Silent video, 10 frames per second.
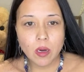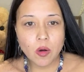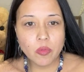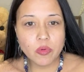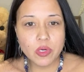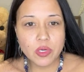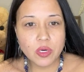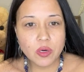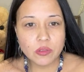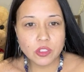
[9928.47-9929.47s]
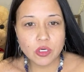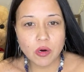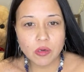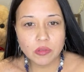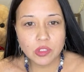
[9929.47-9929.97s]
Oh, no,
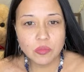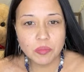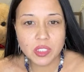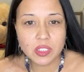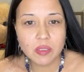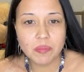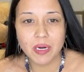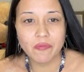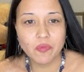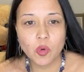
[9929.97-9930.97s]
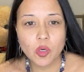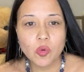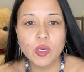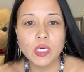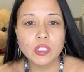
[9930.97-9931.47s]
Charles. You missed it by 4
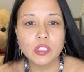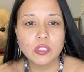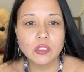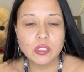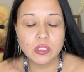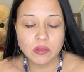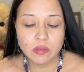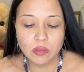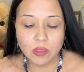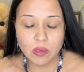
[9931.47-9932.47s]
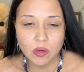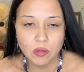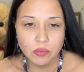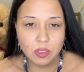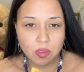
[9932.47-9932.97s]
questions. Oh,
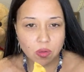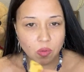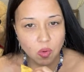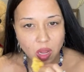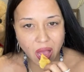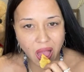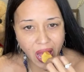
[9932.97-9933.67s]
no.